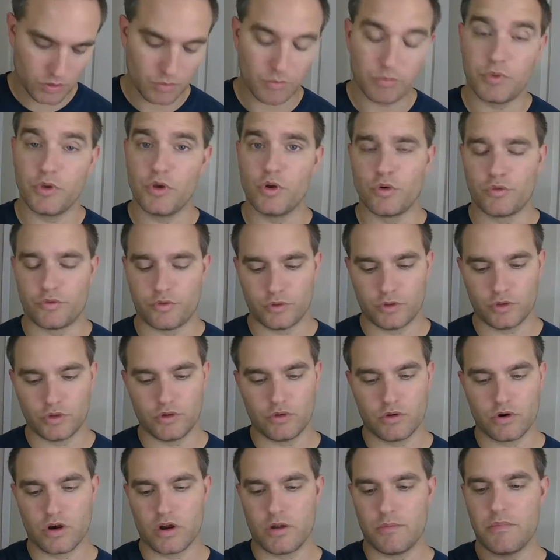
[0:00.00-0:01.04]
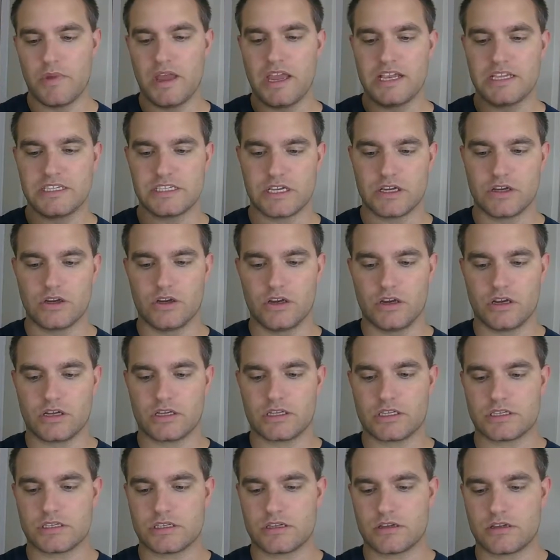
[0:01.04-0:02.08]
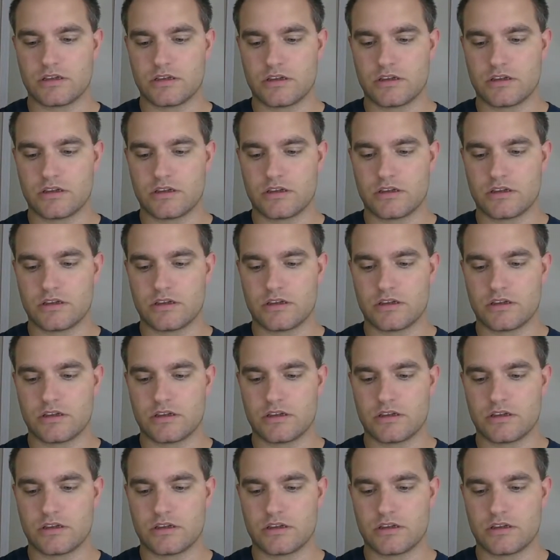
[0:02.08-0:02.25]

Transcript: beautiful lure, amazing hooks,